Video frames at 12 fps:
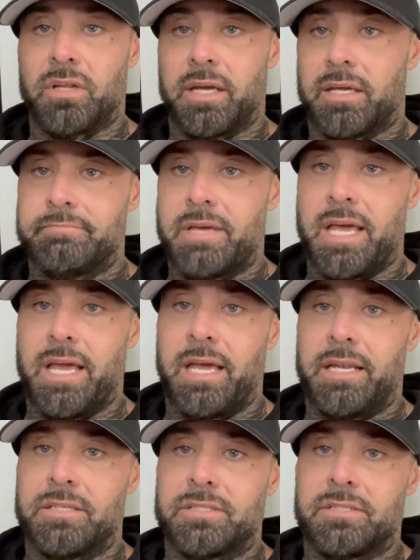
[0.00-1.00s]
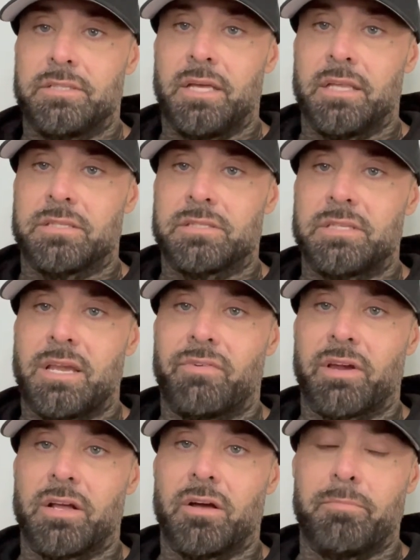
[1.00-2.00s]
Like, man, it's never
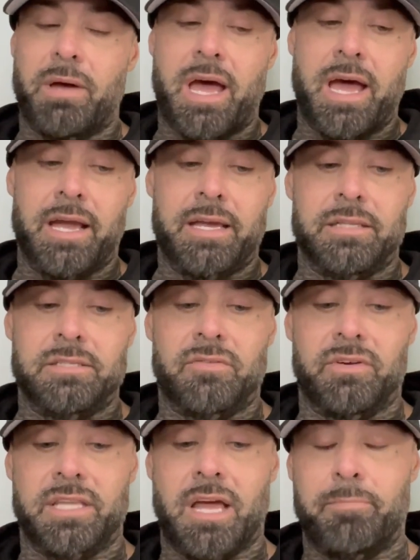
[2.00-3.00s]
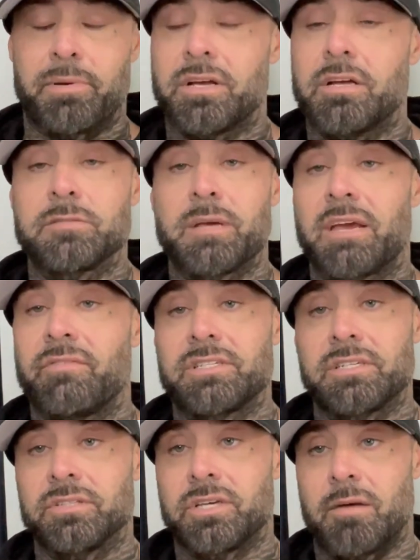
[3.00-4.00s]
gonna come back and stuff like that. But it comes back every
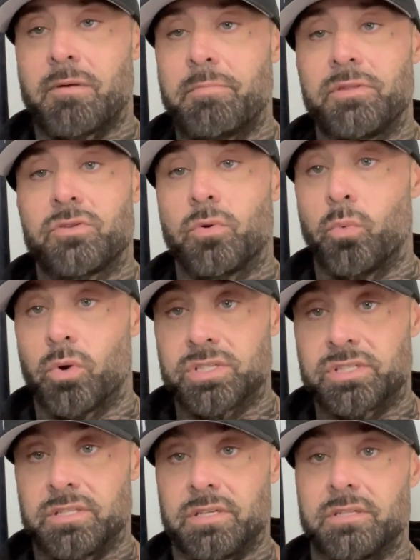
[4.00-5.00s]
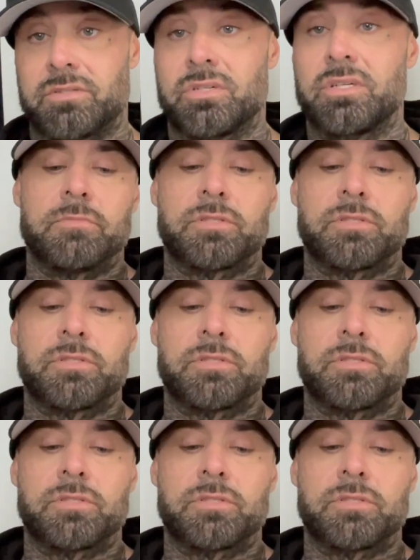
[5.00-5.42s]
single time. I've been through worse than this.